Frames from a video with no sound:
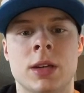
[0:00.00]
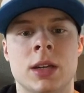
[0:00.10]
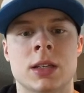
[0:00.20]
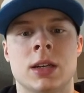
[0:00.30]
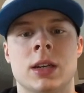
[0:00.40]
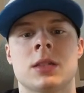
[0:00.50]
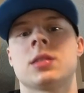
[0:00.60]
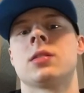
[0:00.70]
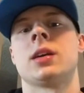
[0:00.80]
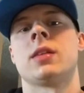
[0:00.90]
It doesn't
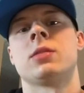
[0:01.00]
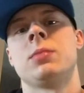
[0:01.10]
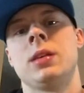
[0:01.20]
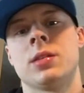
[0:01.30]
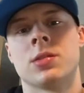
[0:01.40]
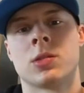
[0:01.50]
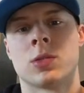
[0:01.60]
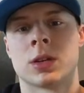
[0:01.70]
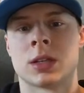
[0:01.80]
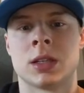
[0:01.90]
necessarily have to be through
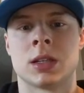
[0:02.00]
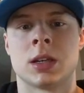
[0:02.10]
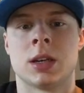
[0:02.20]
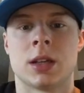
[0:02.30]
courses